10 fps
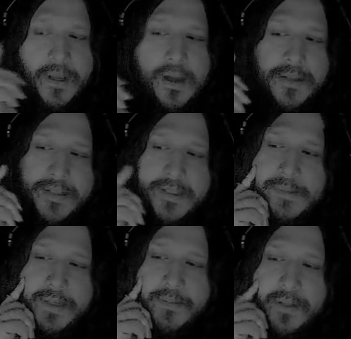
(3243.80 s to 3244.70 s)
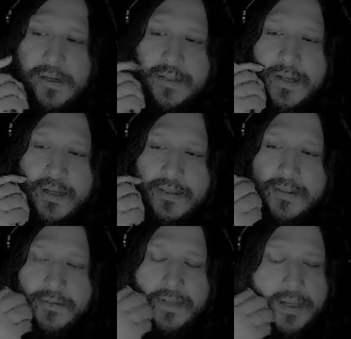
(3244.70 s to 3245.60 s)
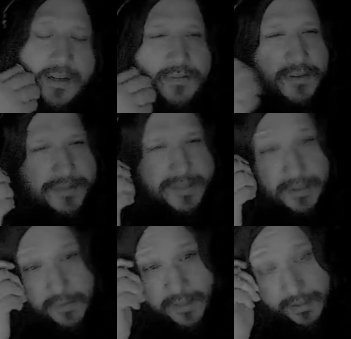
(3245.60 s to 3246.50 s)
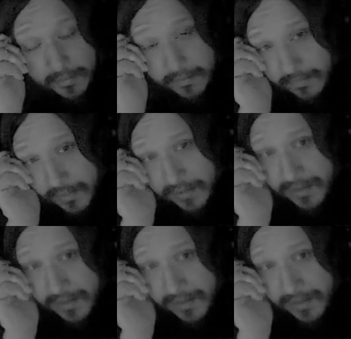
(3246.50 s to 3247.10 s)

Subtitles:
autist people that I talk to. They kind of feel the same way. They don't